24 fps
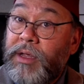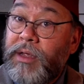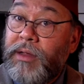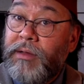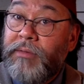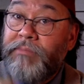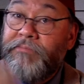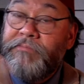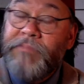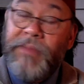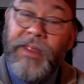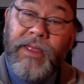
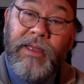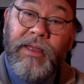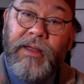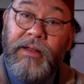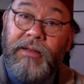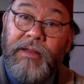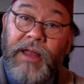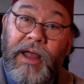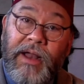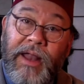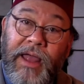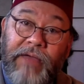and
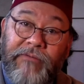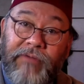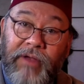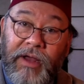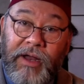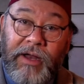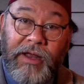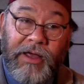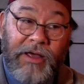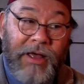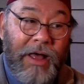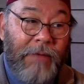not having
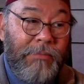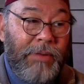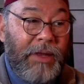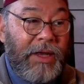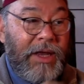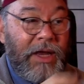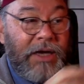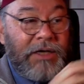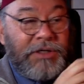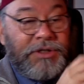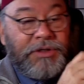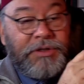any
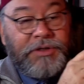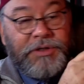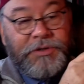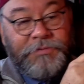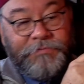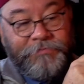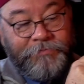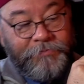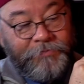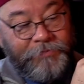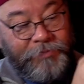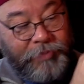complications.
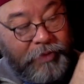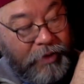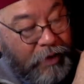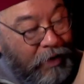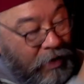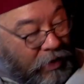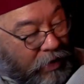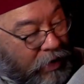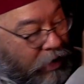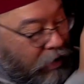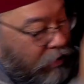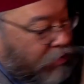
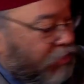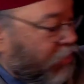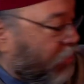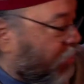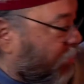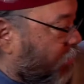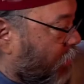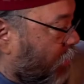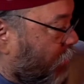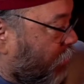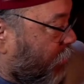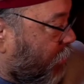It just
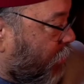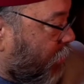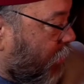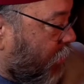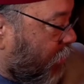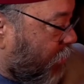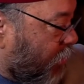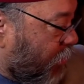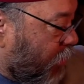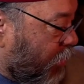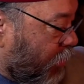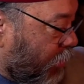seems
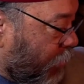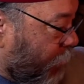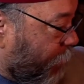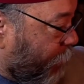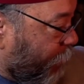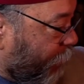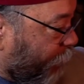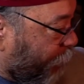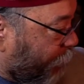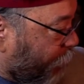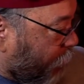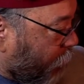easier
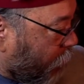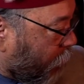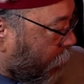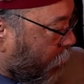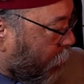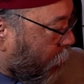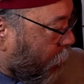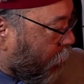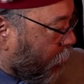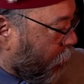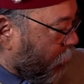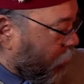
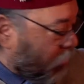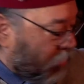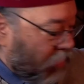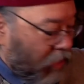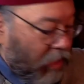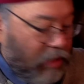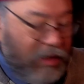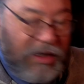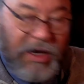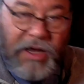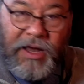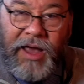
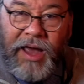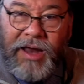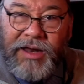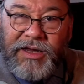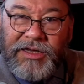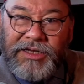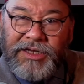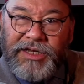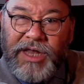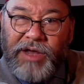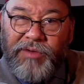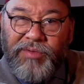to kind of
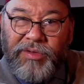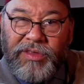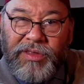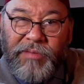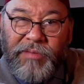stick with the